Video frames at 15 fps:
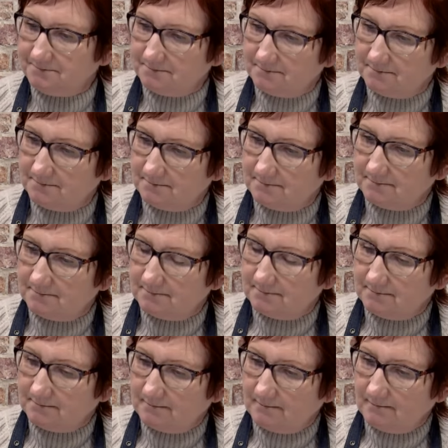
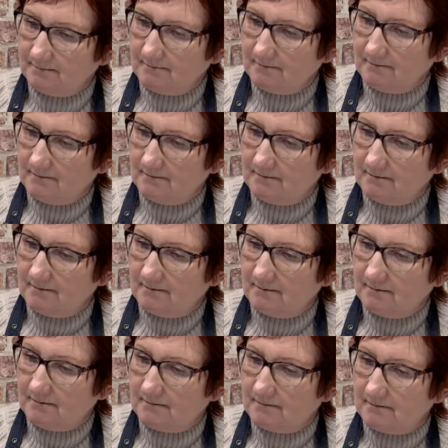
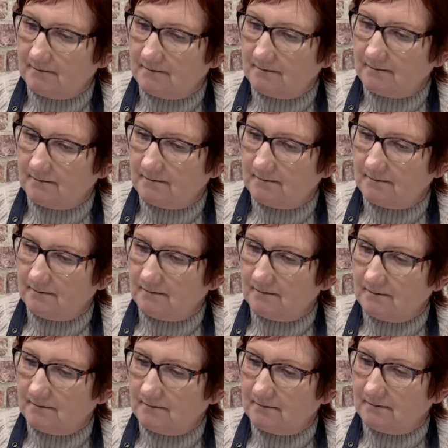
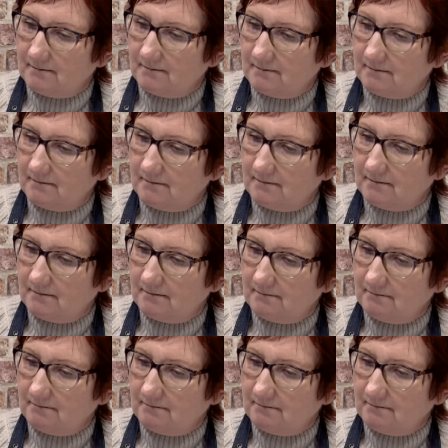(silence)